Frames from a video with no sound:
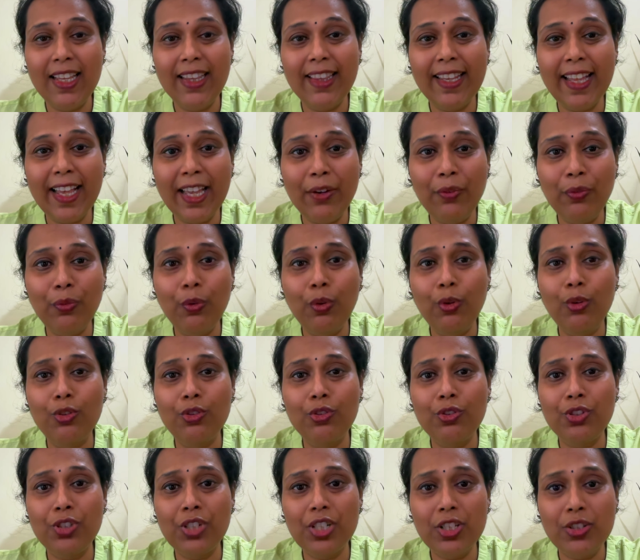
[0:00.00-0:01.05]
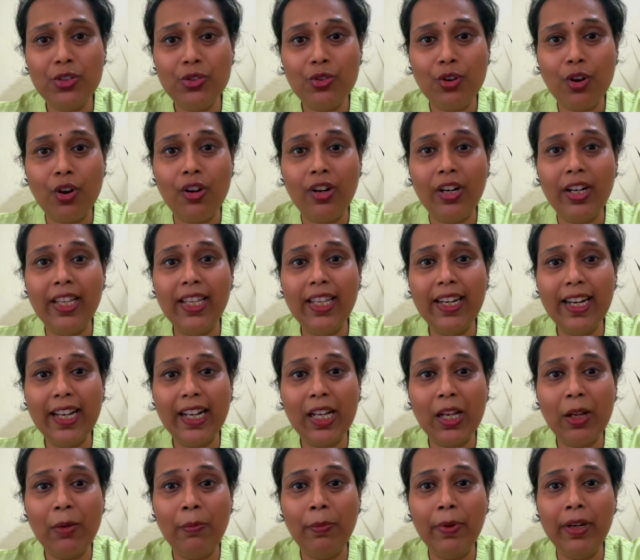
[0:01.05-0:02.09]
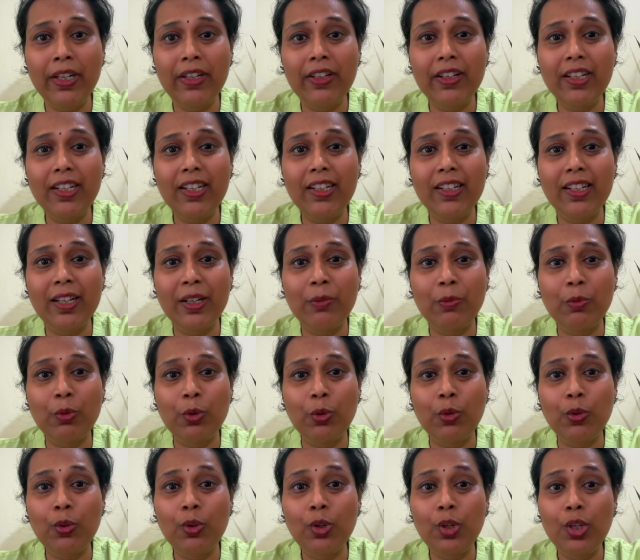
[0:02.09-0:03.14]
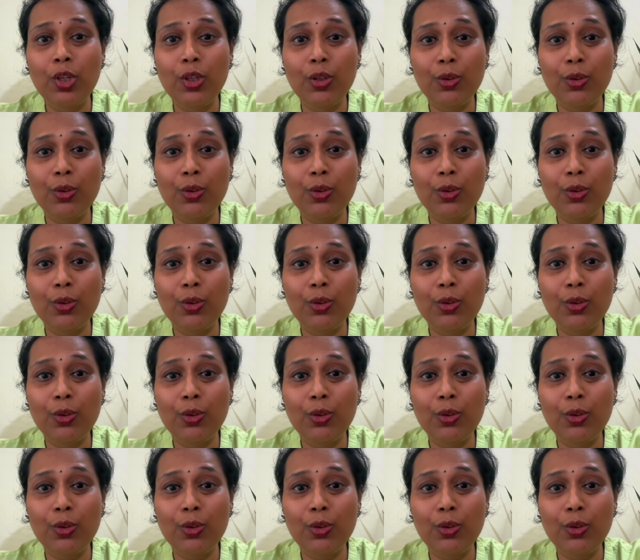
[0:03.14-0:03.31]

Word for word: Therefore, she strongly recommended them to